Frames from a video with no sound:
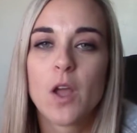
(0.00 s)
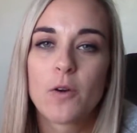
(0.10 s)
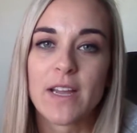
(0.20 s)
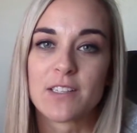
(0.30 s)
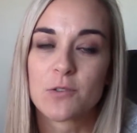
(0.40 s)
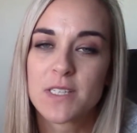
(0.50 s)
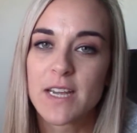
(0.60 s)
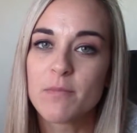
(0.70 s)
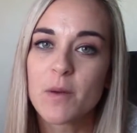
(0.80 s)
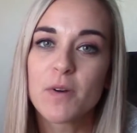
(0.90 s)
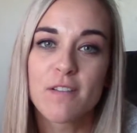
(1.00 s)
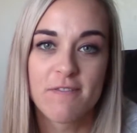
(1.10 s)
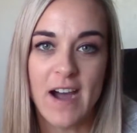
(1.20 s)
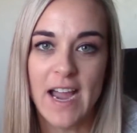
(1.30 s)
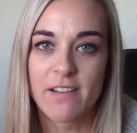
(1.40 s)
Okay, so tip number
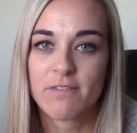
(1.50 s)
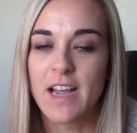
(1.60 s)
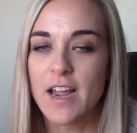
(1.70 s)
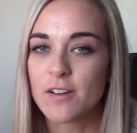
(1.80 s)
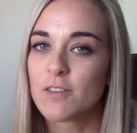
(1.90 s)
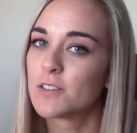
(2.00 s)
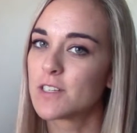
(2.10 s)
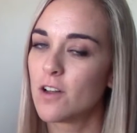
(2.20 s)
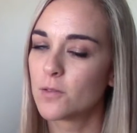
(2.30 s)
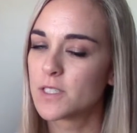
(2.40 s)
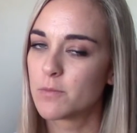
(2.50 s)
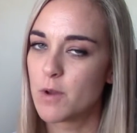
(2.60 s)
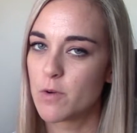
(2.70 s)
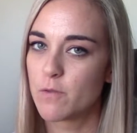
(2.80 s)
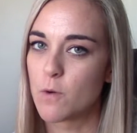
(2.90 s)
five kind of goes along with tip
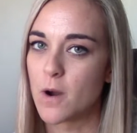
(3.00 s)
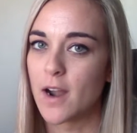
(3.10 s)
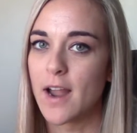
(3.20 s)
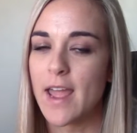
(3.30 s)
number four,